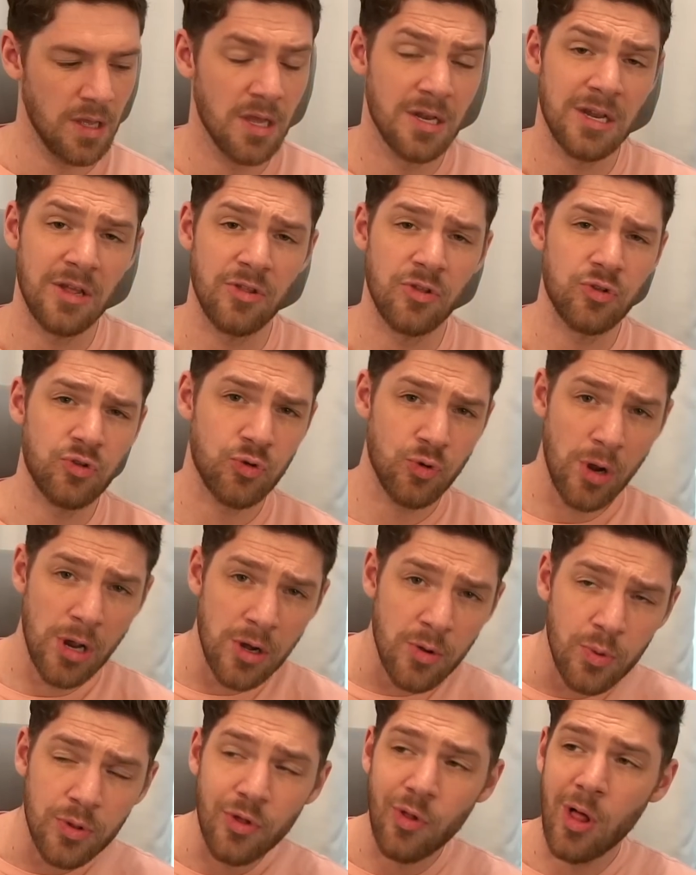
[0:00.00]
Now, the
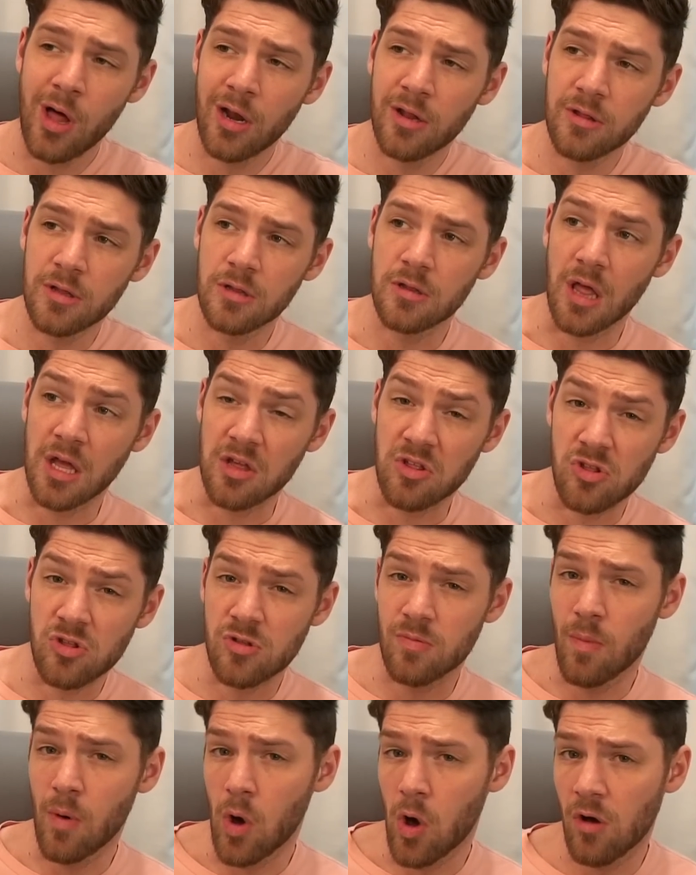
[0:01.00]
trend with a lot of these like
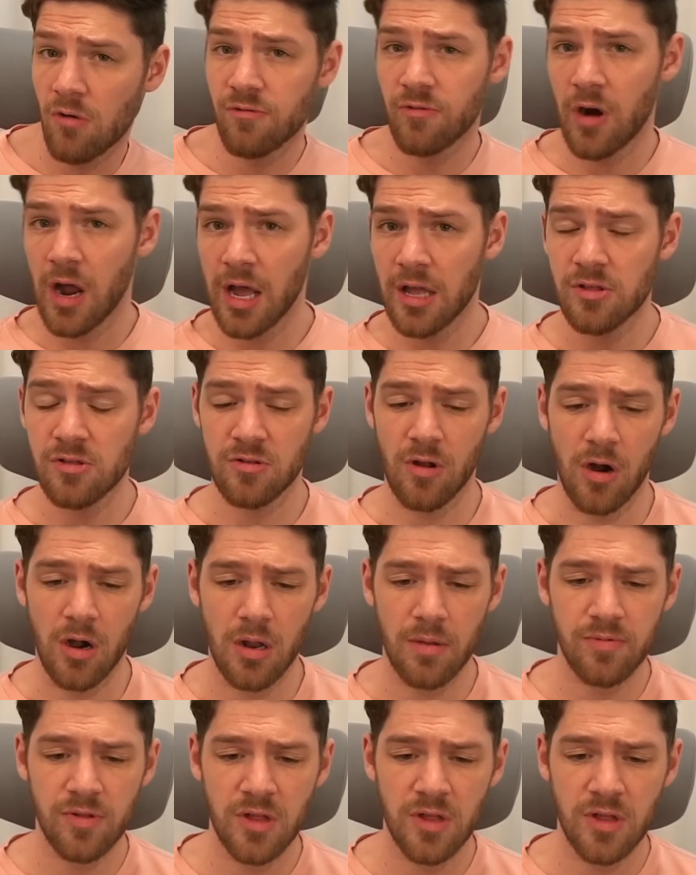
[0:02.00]
small fry startups